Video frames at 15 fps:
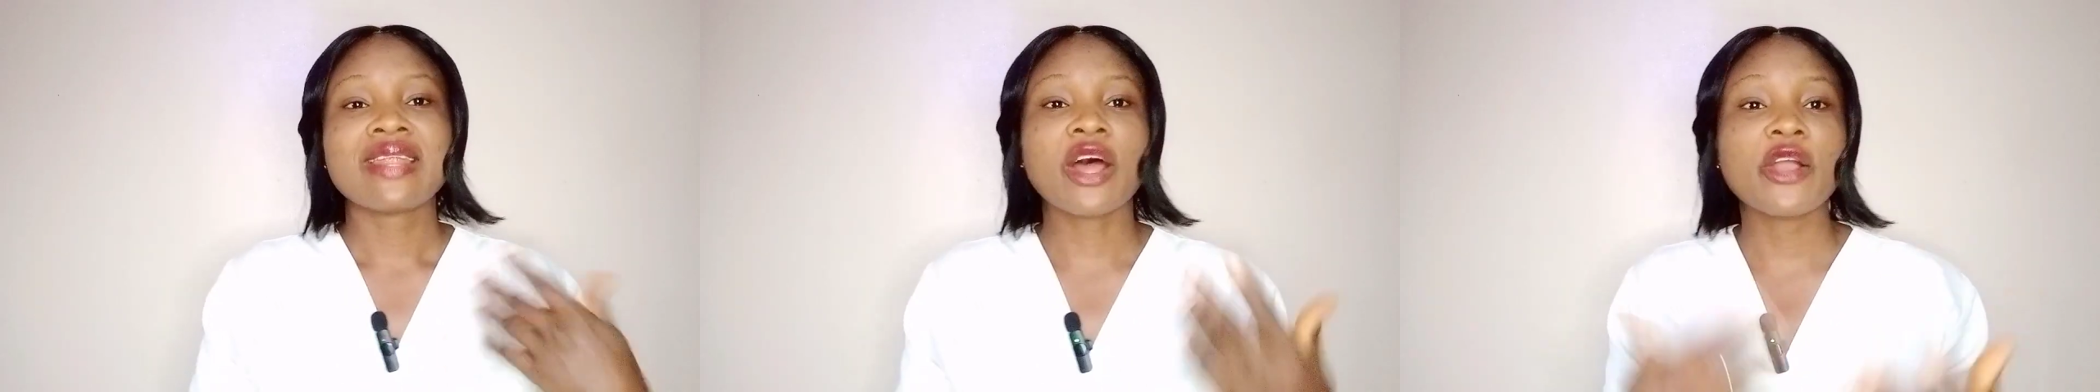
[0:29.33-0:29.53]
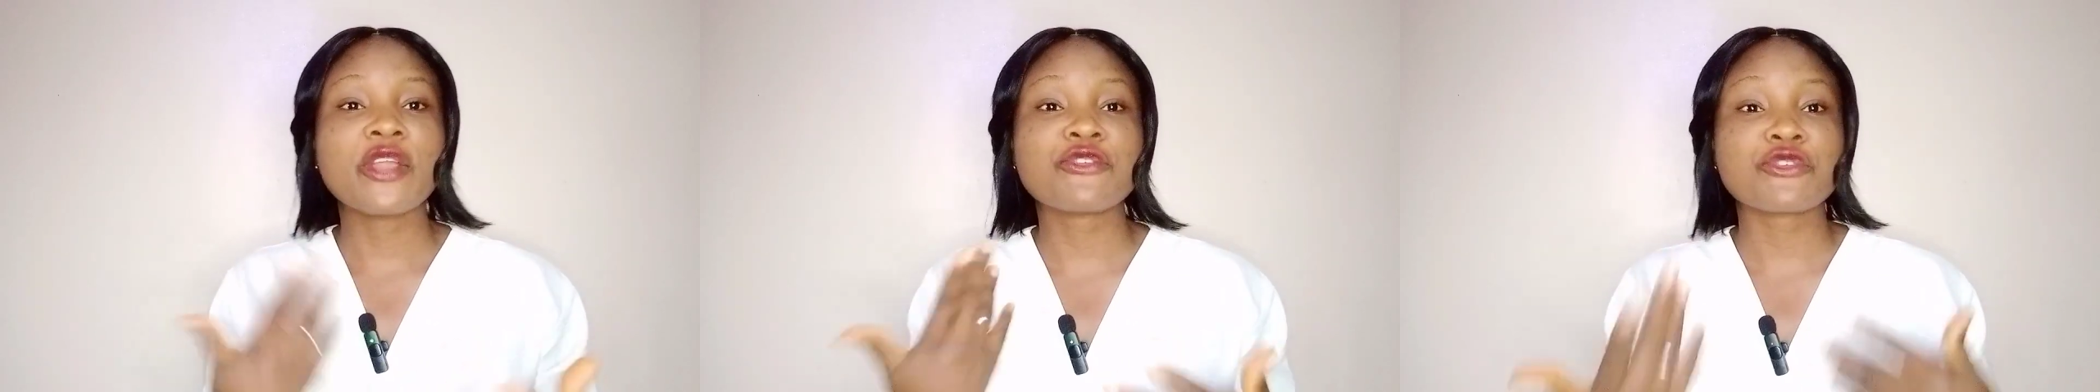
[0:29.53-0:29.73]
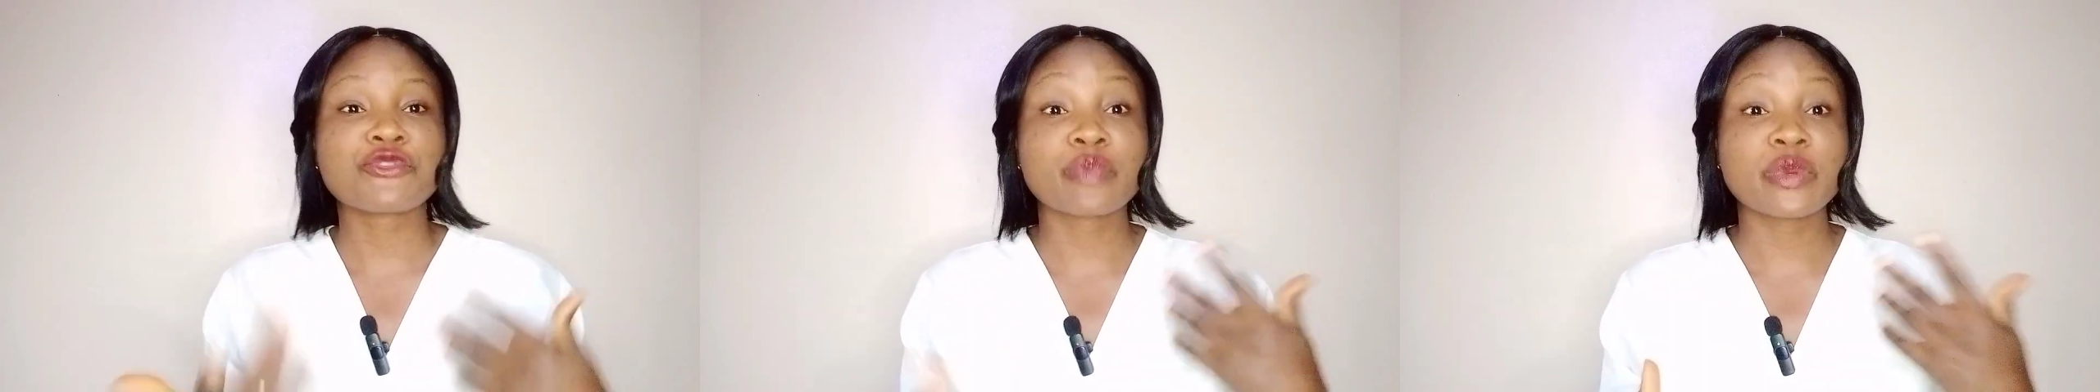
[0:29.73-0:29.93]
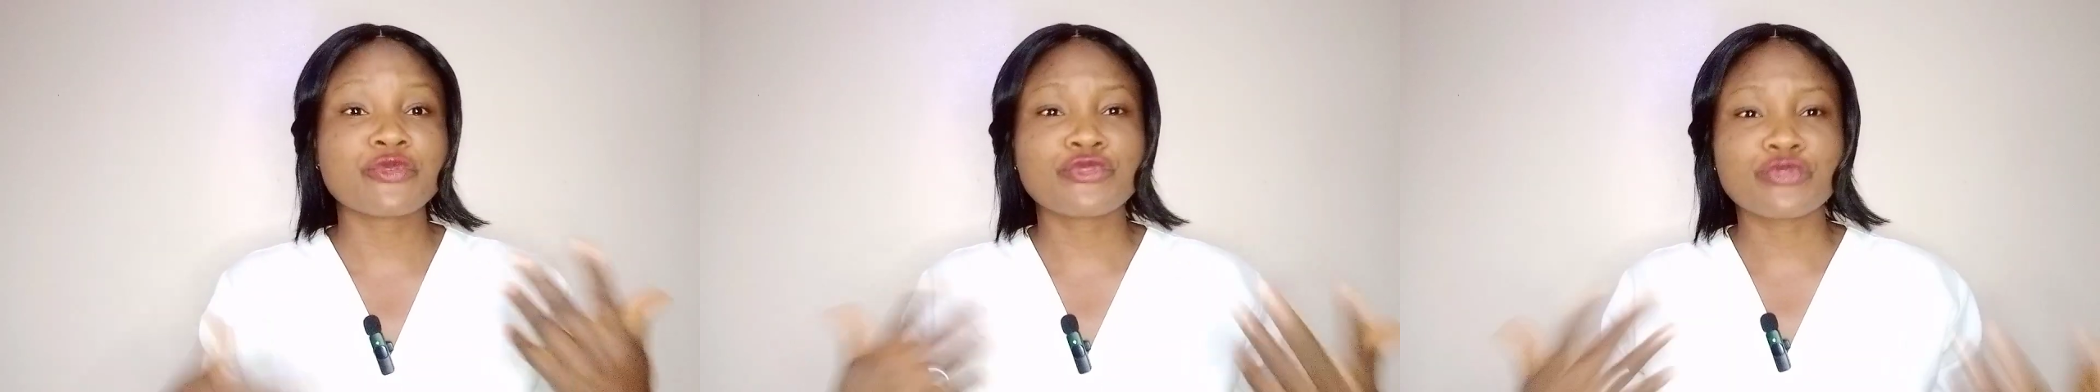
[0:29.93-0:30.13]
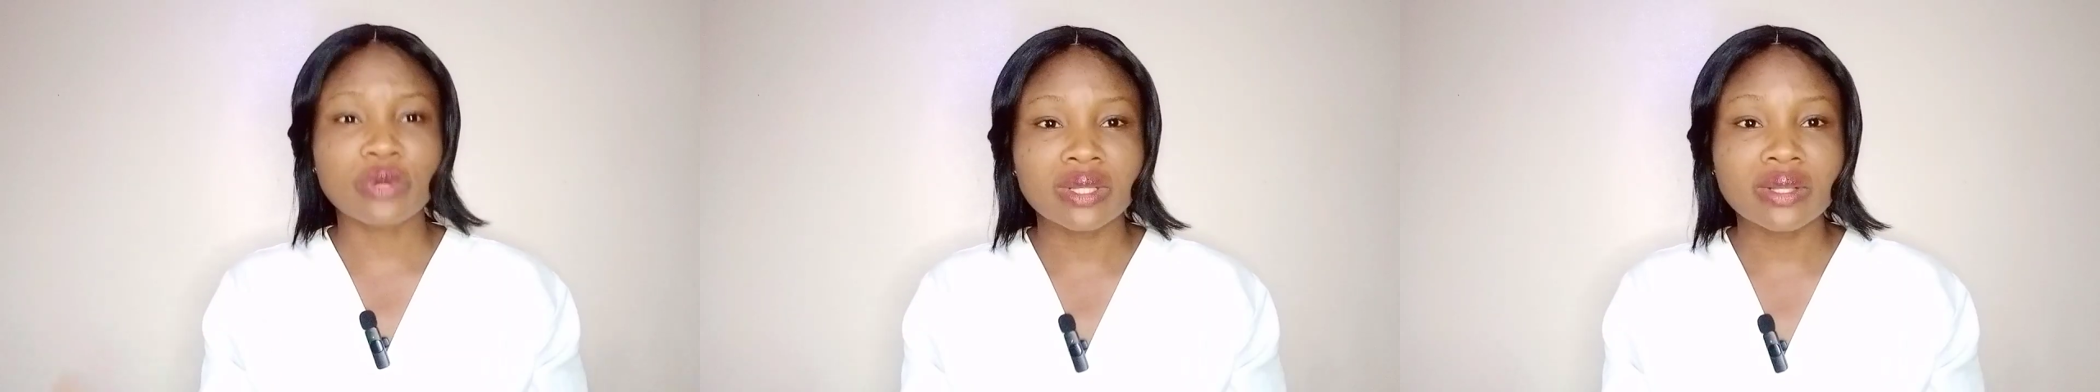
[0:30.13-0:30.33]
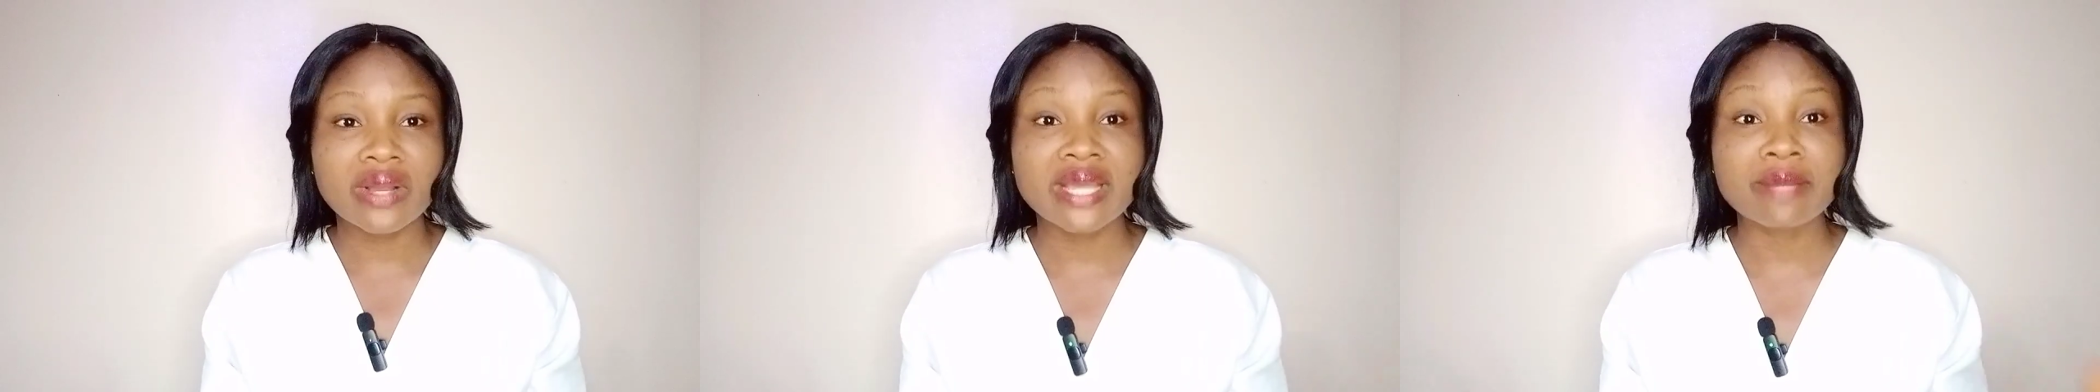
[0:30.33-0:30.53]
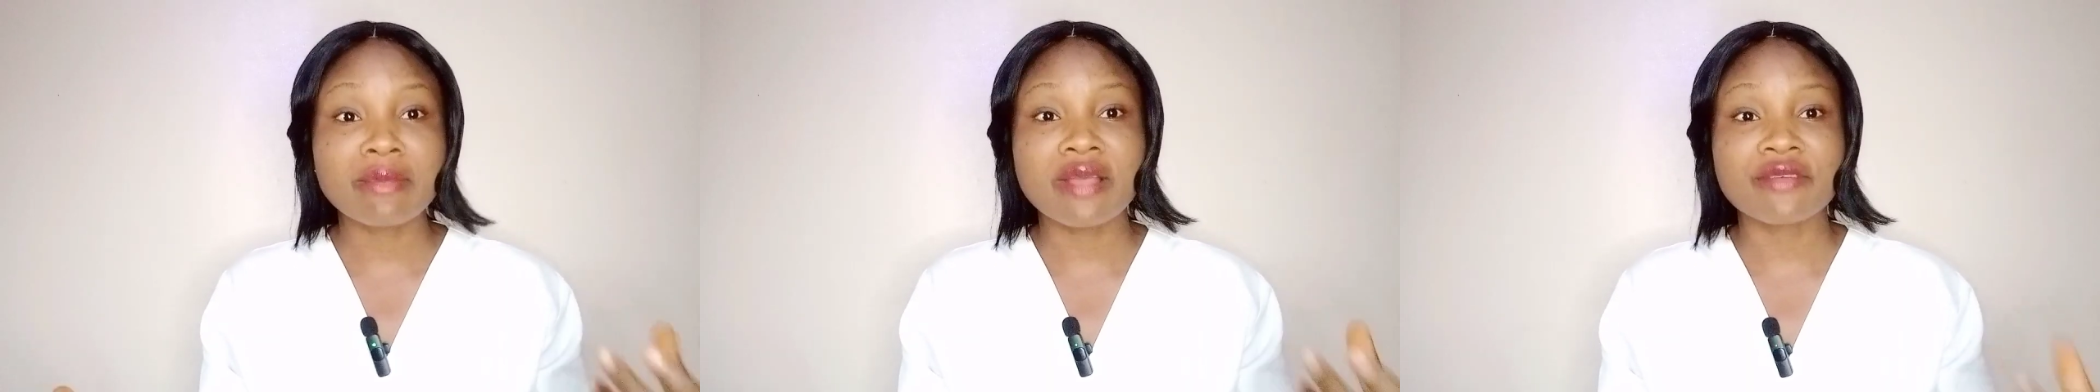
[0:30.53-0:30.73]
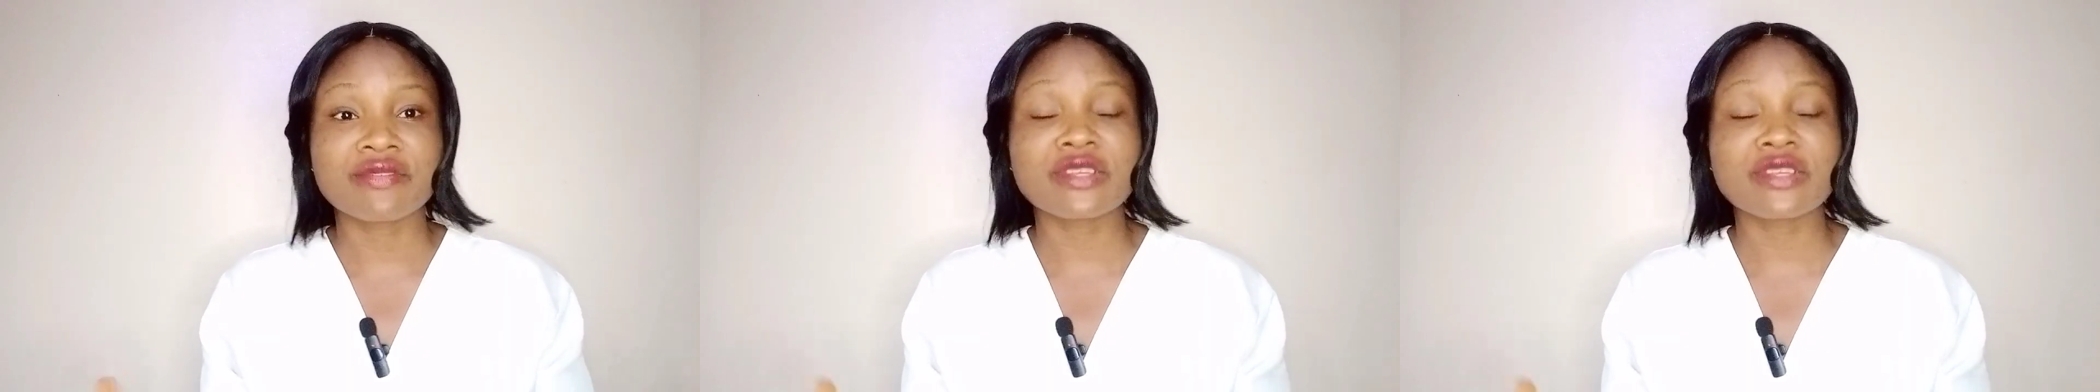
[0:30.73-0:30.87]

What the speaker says: Now, if you've been following my